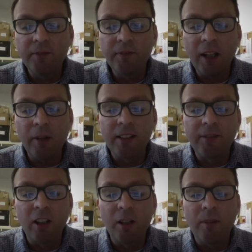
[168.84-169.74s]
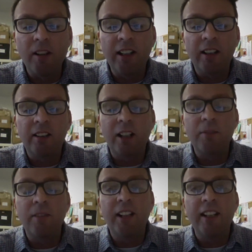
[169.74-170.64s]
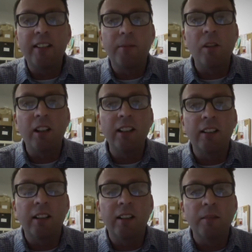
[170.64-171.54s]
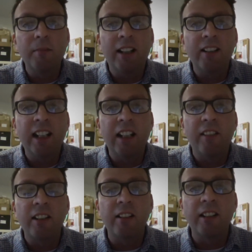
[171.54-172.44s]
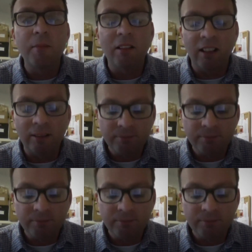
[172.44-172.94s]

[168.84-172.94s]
that was followed by a couple of years of working at a magazine, the Sunday Mirror.